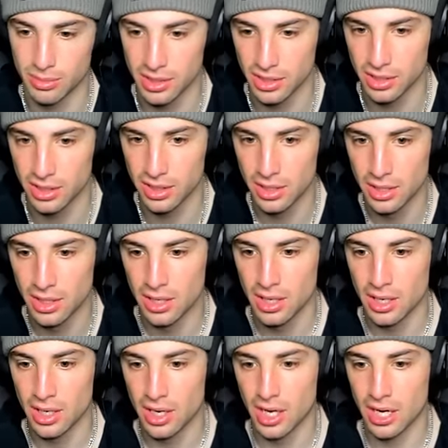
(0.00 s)
be good.
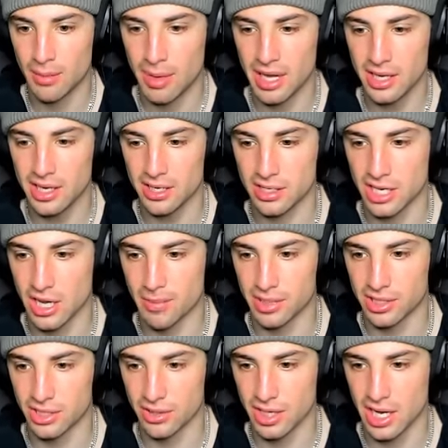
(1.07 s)
Um, I like our typing,
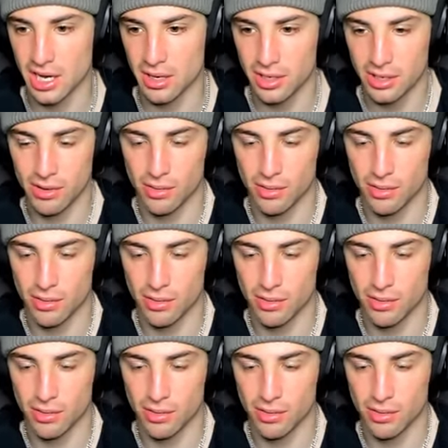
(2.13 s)
so yeah, I'm gonna go